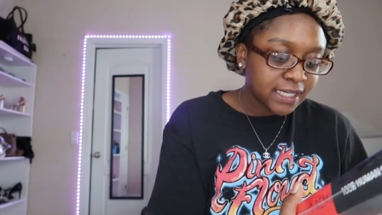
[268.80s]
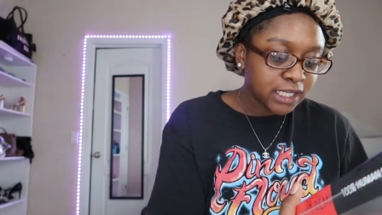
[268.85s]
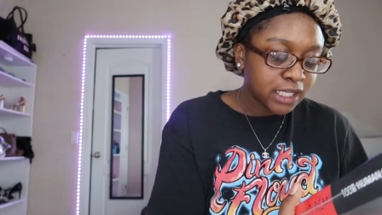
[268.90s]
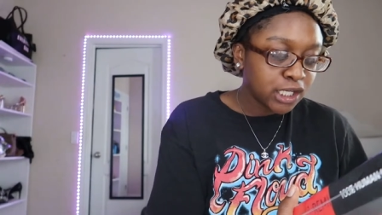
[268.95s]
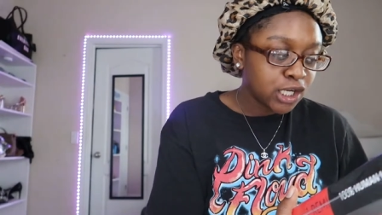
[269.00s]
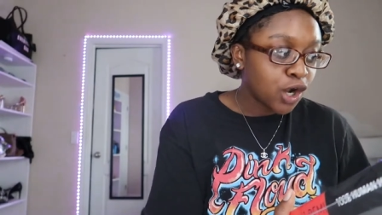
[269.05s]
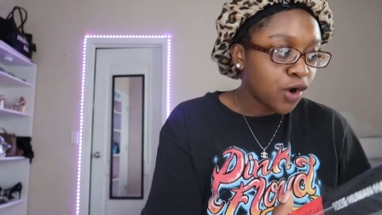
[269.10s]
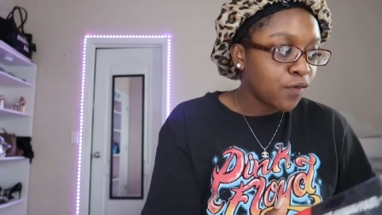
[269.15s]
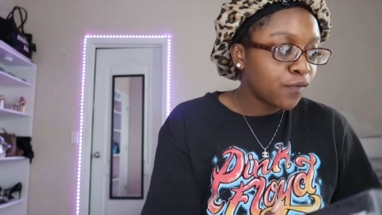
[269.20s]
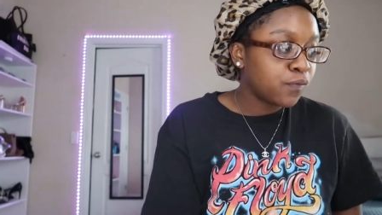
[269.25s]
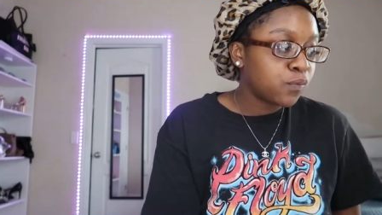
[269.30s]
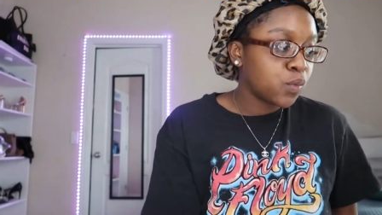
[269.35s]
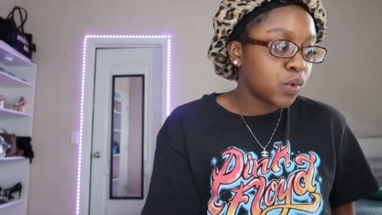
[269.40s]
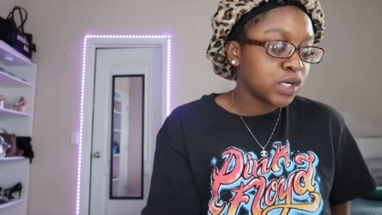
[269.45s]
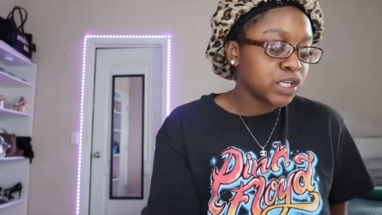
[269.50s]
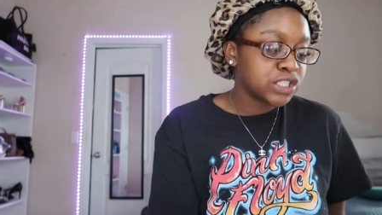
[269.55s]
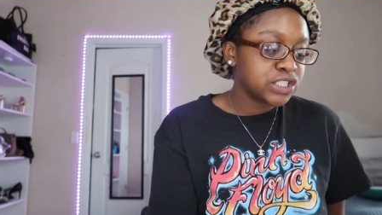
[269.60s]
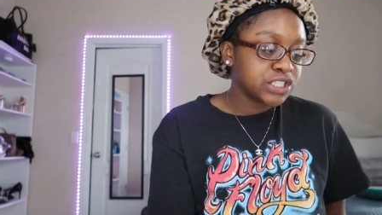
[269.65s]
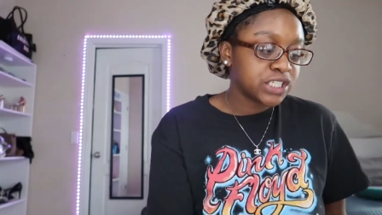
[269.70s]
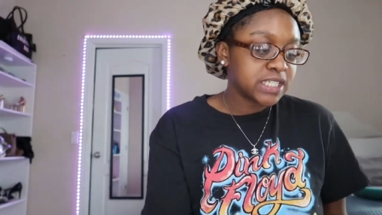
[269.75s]
didn't go
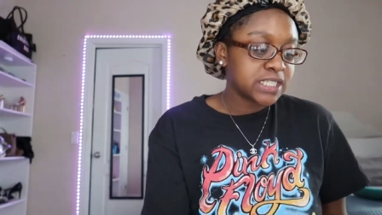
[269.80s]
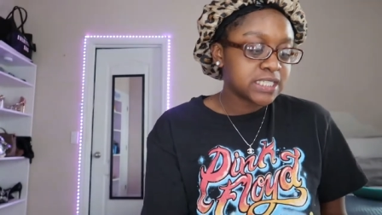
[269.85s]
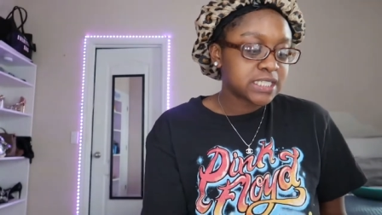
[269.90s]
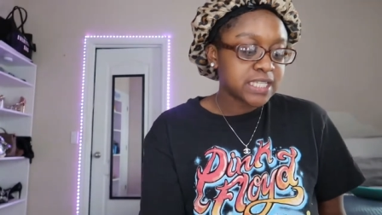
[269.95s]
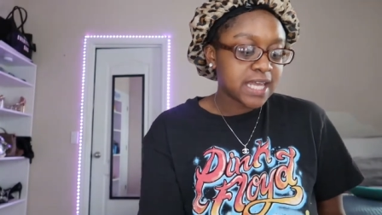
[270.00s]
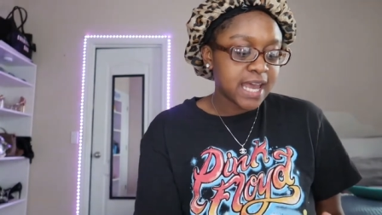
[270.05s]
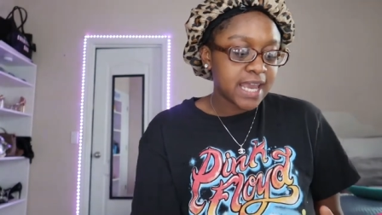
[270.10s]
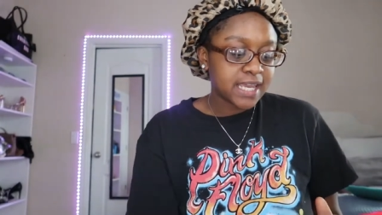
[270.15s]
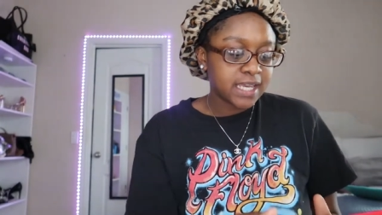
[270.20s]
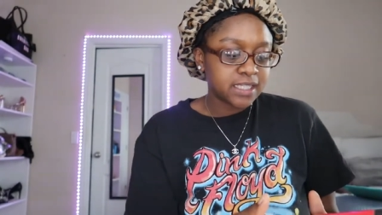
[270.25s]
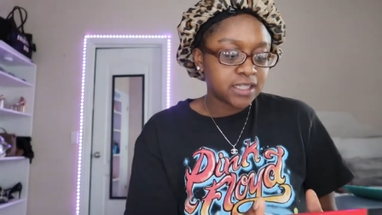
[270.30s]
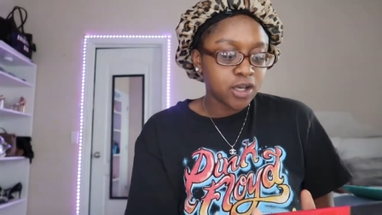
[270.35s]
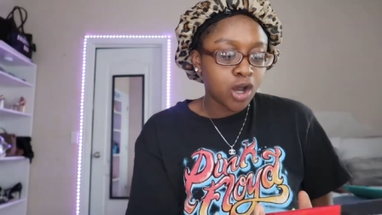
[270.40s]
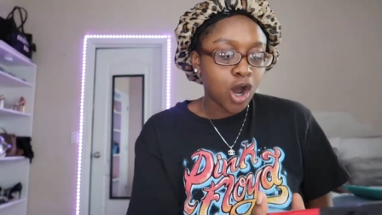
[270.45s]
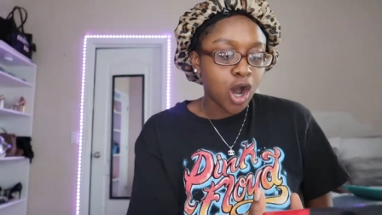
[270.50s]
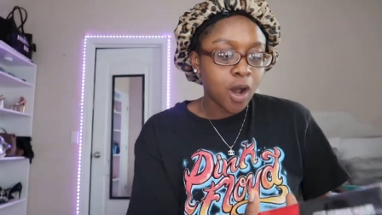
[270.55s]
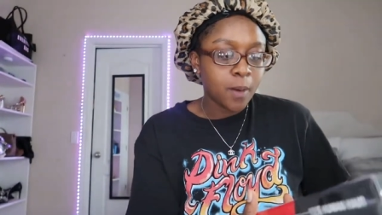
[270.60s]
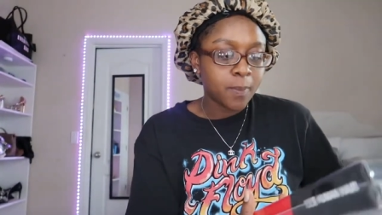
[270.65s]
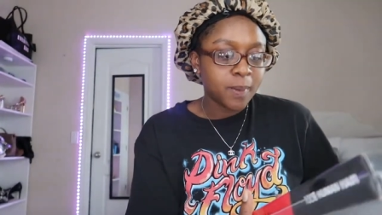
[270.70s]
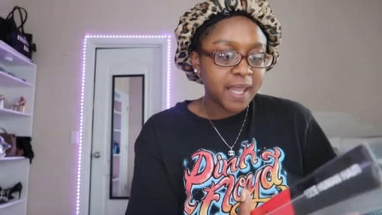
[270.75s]
for just like the
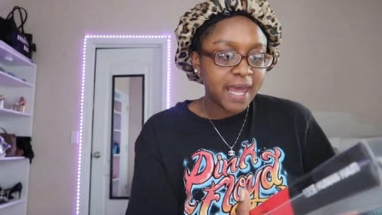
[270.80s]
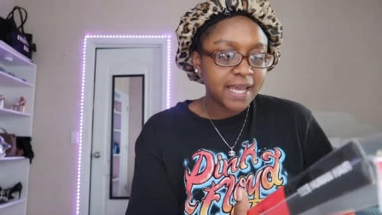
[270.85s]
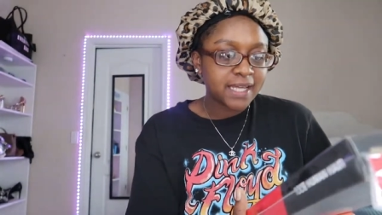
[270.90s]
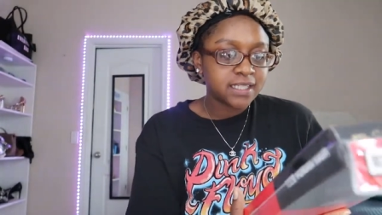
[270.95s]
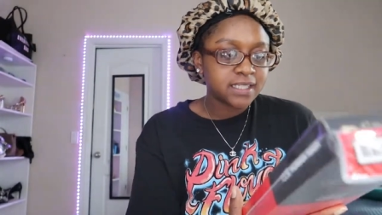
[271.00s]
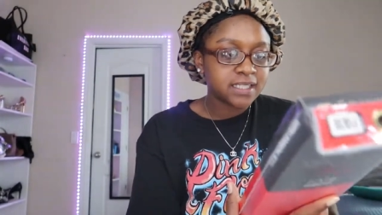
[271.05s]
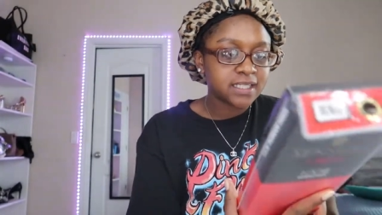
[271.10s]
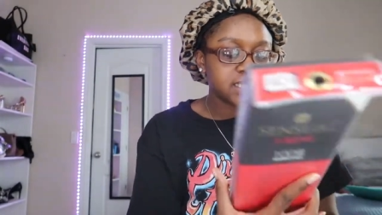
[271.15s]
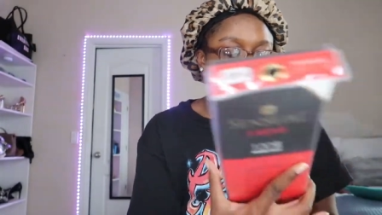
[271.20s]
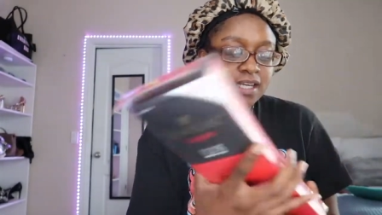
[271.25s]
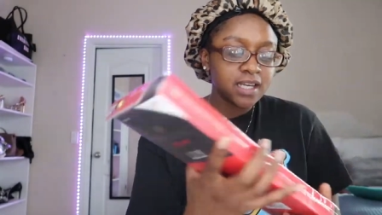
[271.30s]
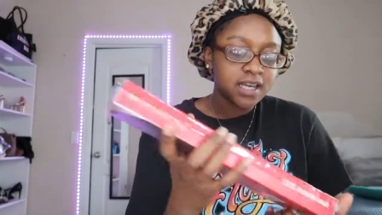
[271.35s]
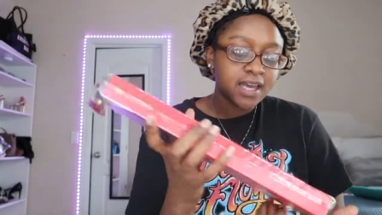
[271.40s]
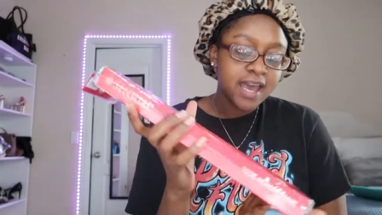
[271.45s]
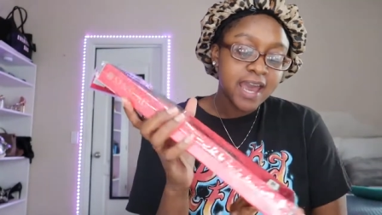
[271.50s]
all black look.